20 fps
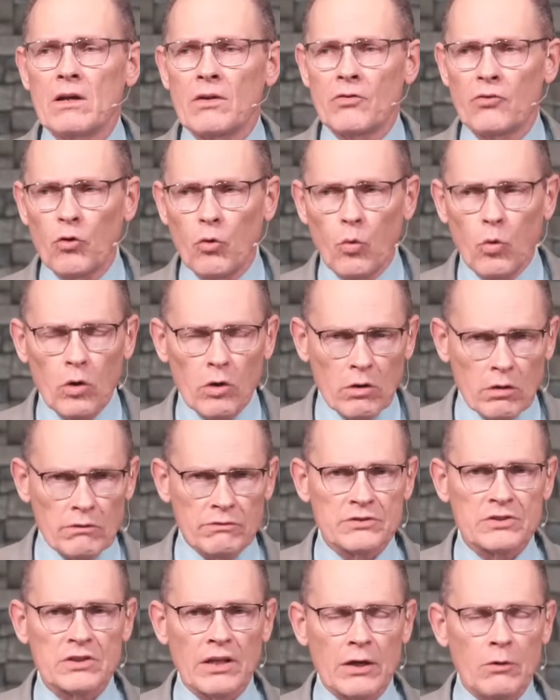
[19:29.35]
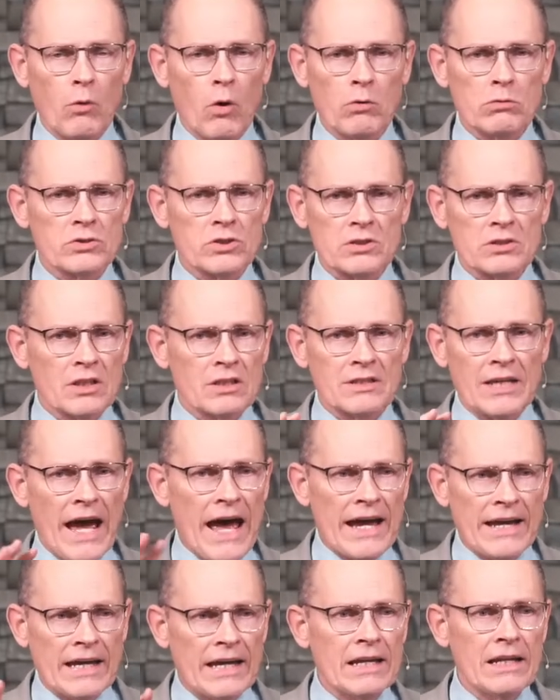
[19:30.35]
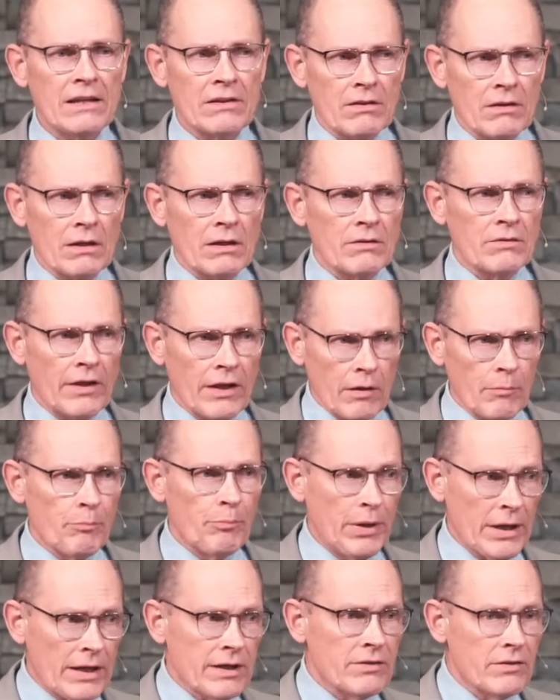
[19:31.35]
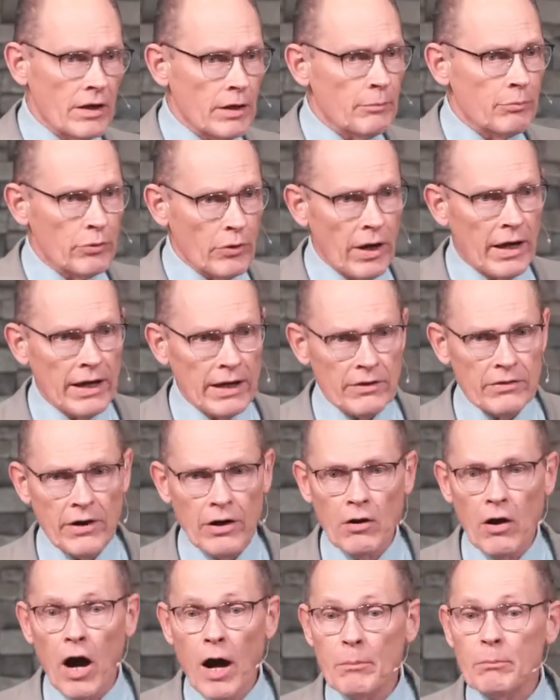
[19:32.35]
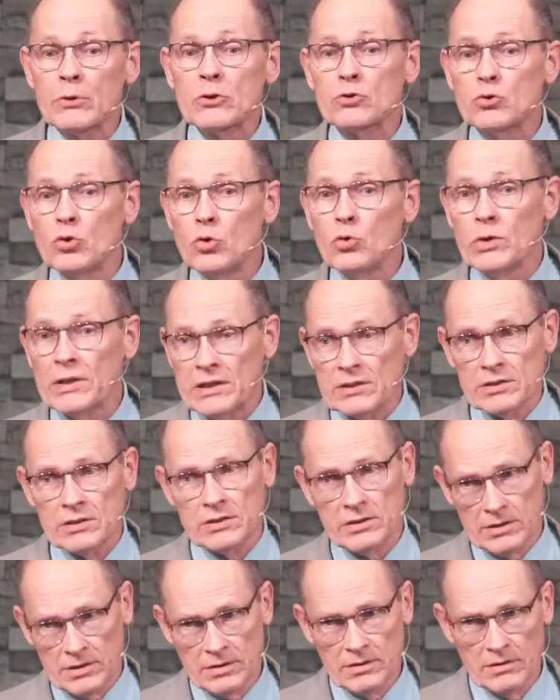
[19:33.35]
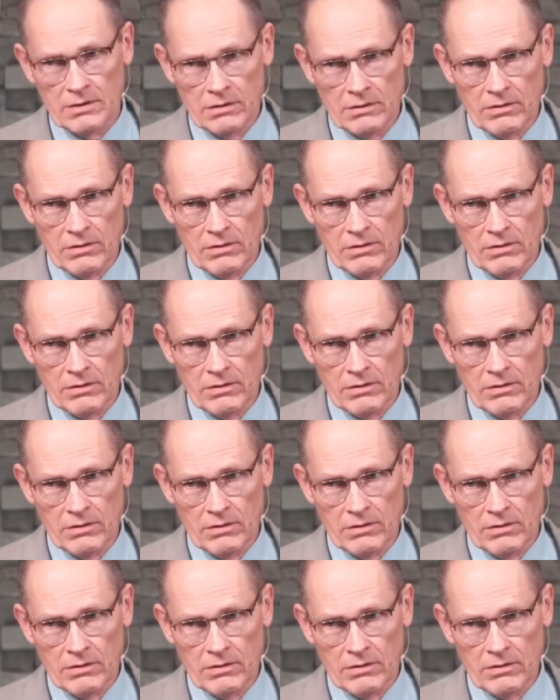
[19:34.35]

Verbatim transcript: The wolves, they won't just attack anything, they'll pick their prey. They're opportunists.